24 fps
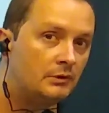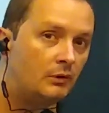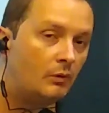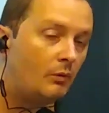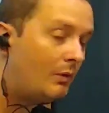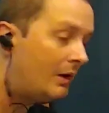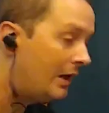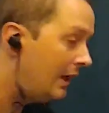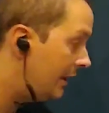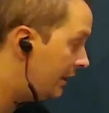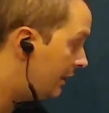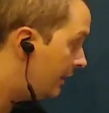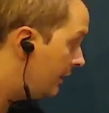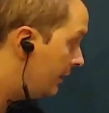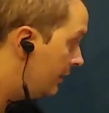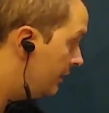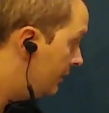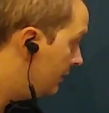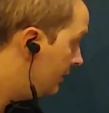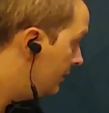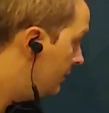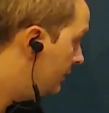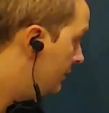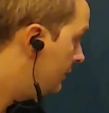Why?
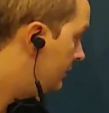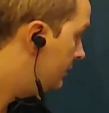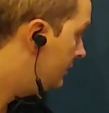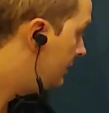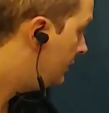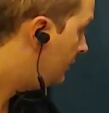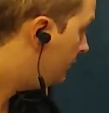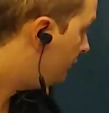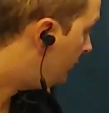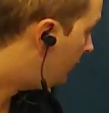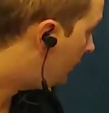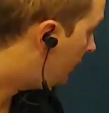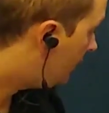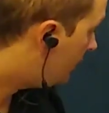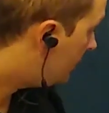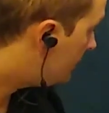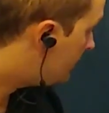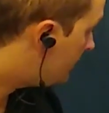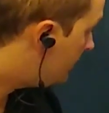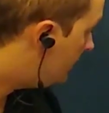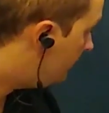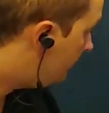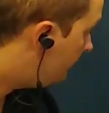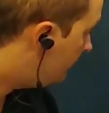
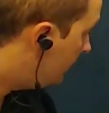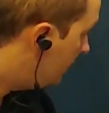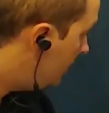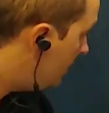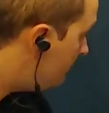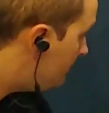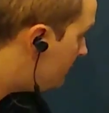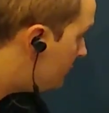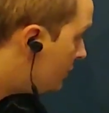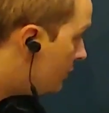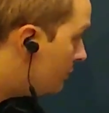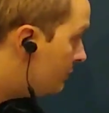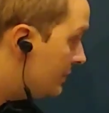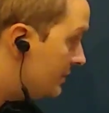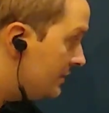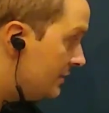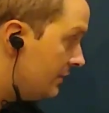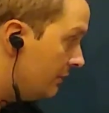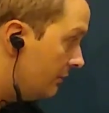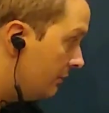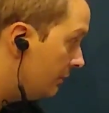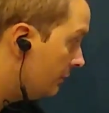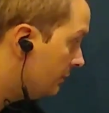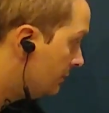Because if the lim sup is
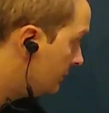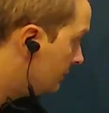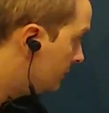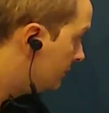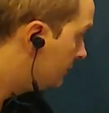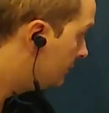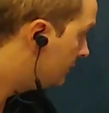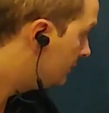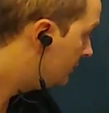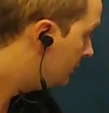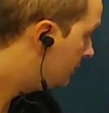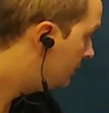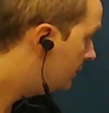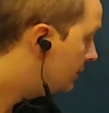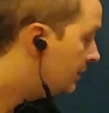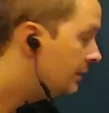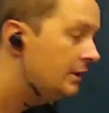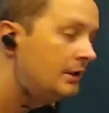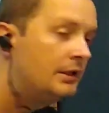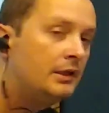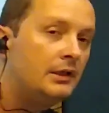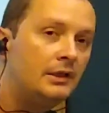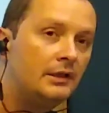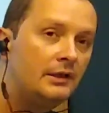0,
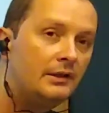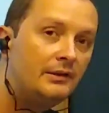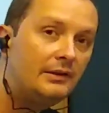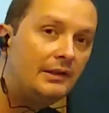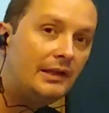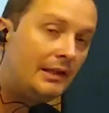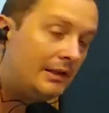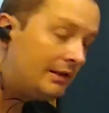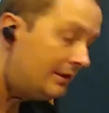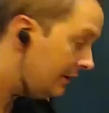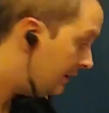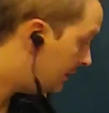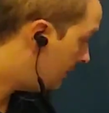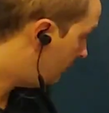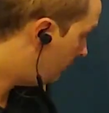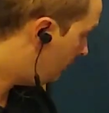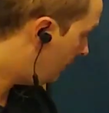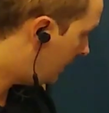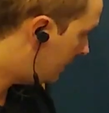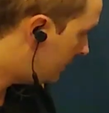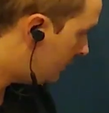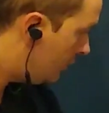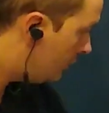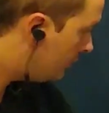then
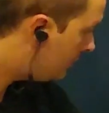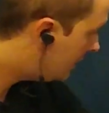I know